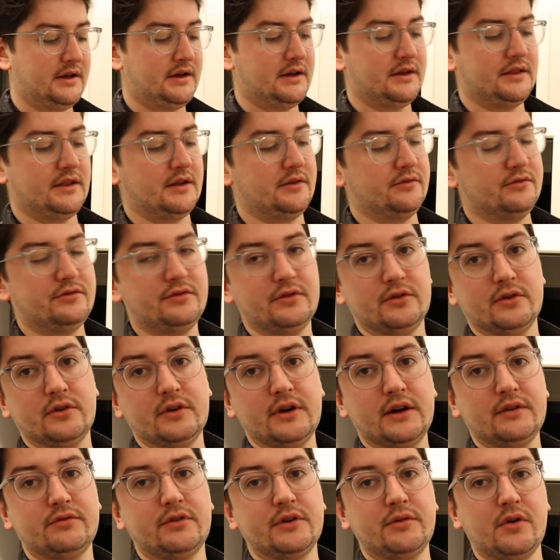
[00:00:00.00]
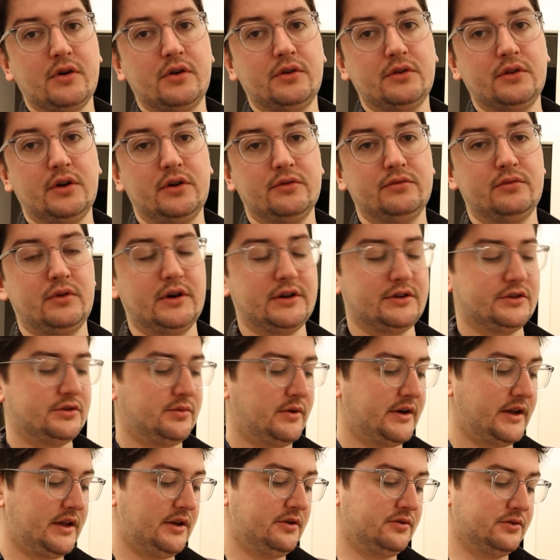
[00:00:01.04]
And then for every roll of
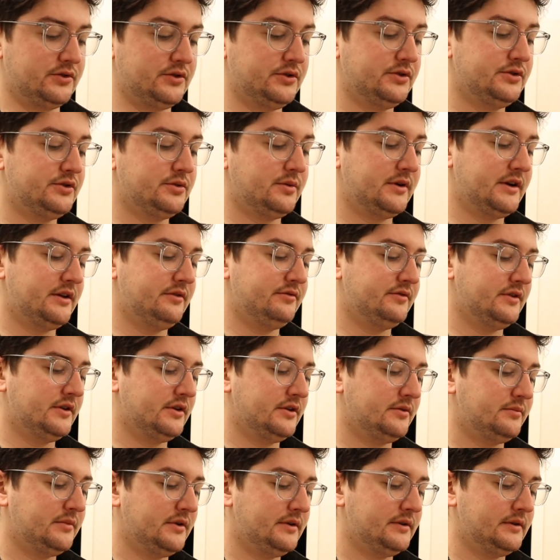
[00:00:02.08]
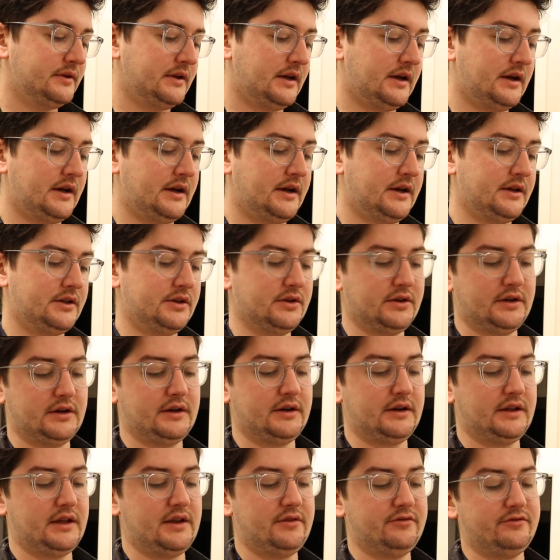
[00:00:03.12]
120 or 220 film, you're going to
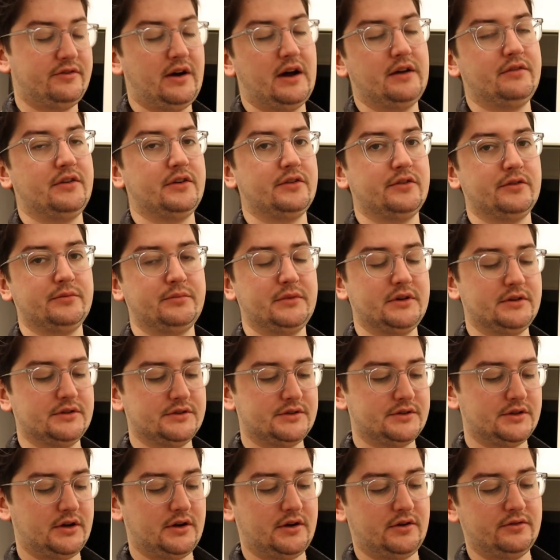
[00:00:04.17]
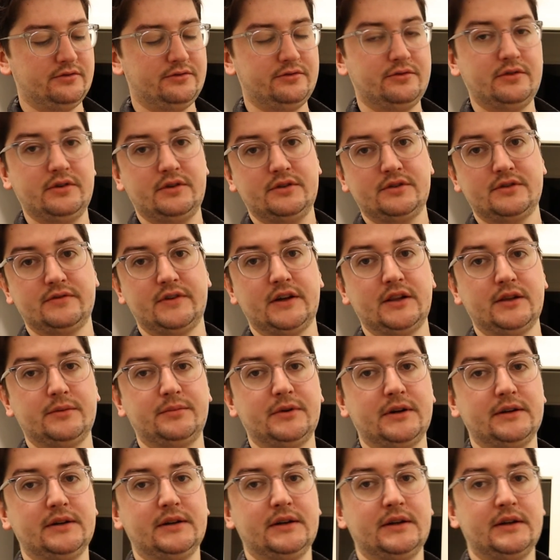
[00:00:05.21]
need 500ml of
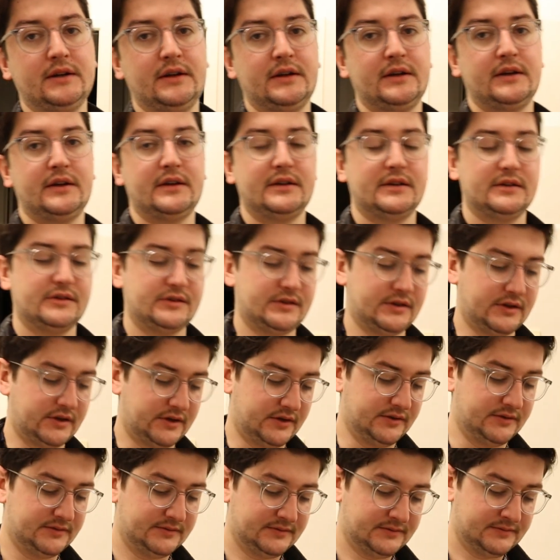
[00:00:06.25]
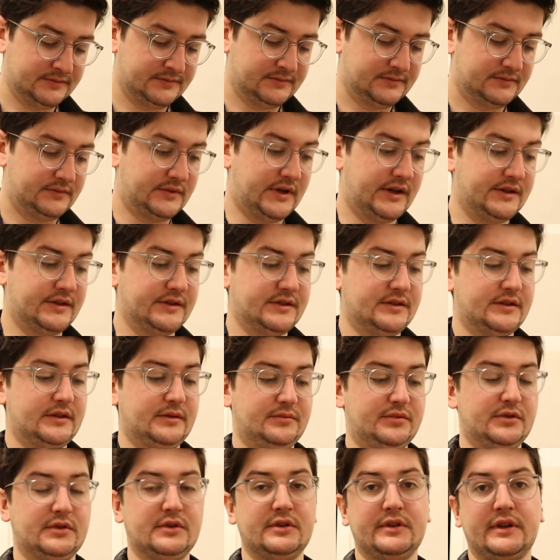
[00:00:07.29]
developer. So nice and
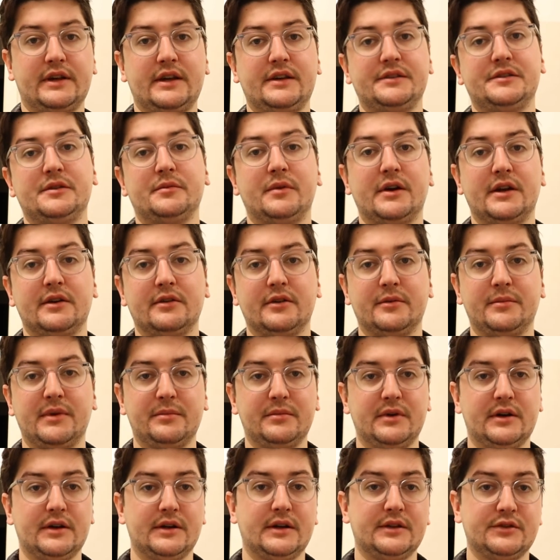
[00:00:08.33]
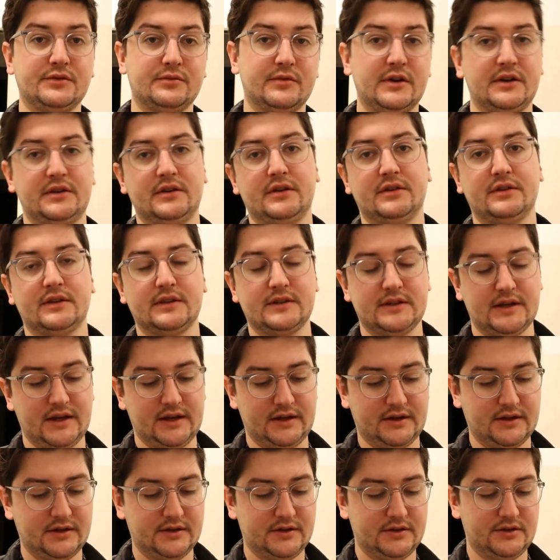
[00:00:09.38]
simple, easy way to remember. It's written on the
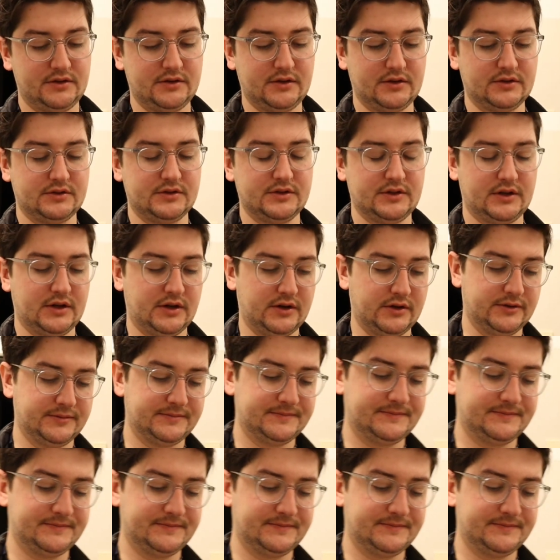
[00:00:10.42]
tank, you're good to go.